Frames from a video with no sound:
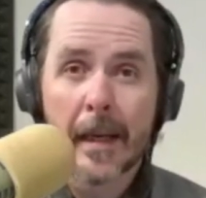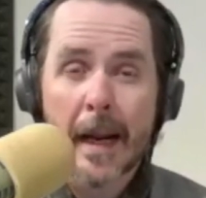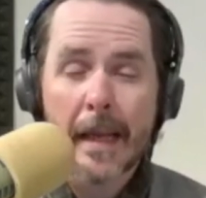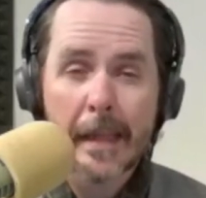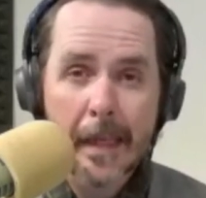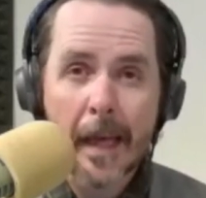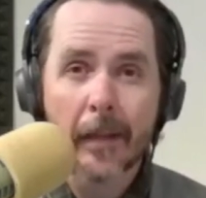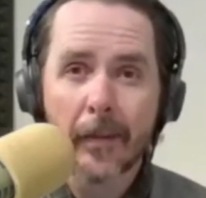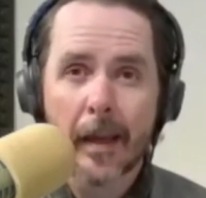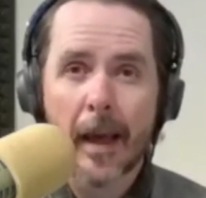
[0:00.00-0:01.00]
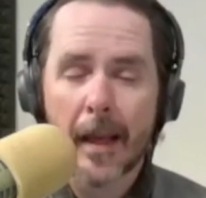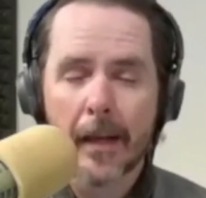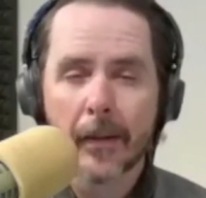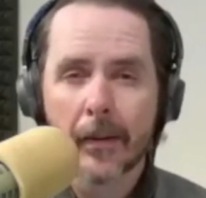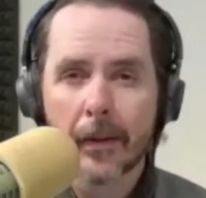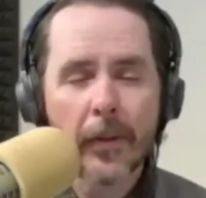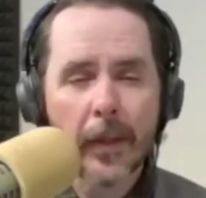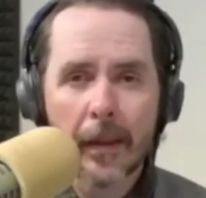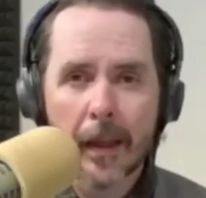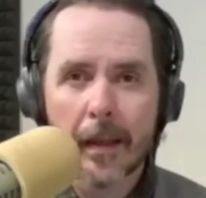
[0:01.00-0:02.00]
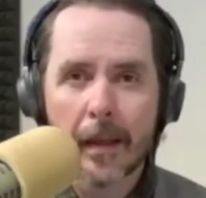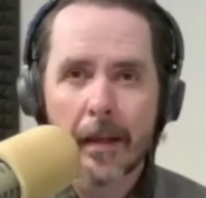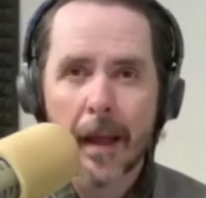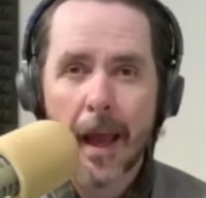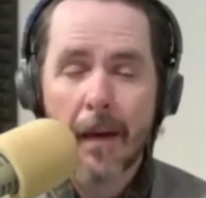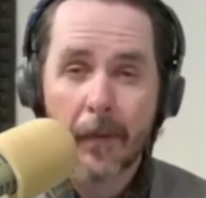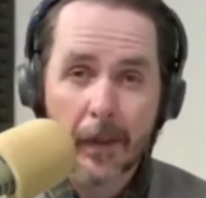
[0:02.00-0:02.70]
And I think that's the kind of killer instinct that you need to have.